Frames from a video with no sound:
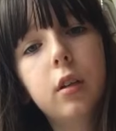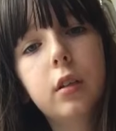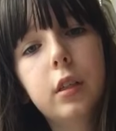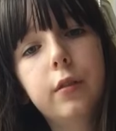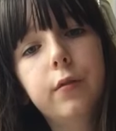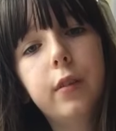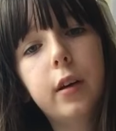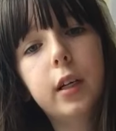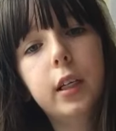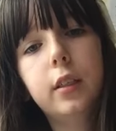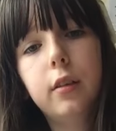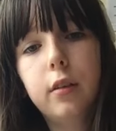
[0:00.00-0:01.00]
So it's
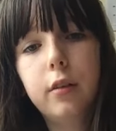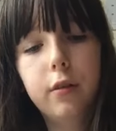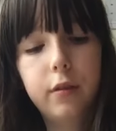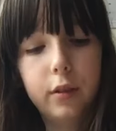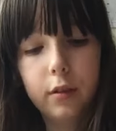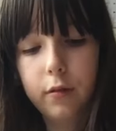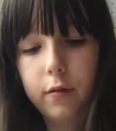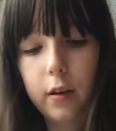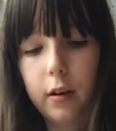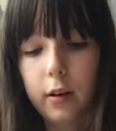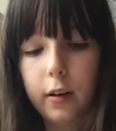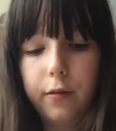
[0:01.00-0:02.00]
very soft,
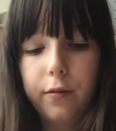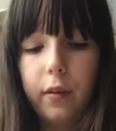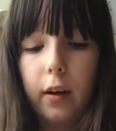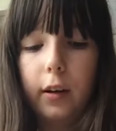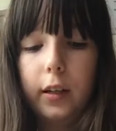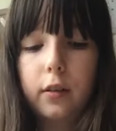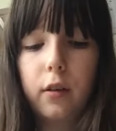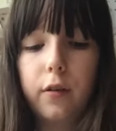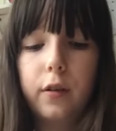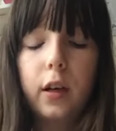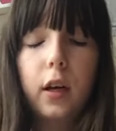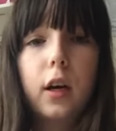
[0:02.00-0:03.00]
very, very
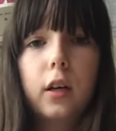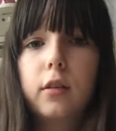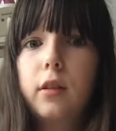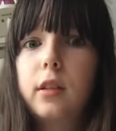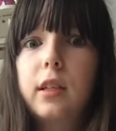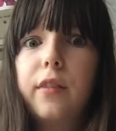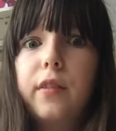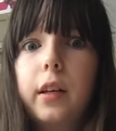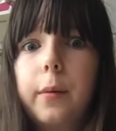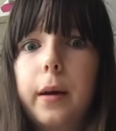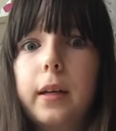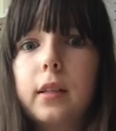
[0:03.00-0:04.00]
soft. So this
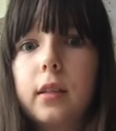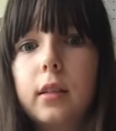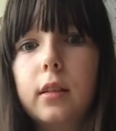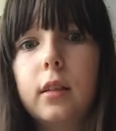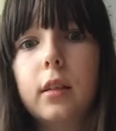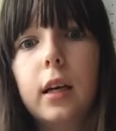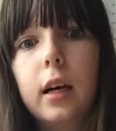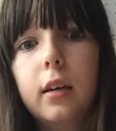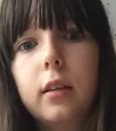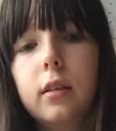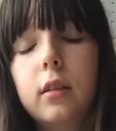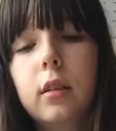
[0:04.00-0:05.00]
definitely passed the
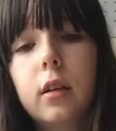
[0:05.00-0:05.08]
test.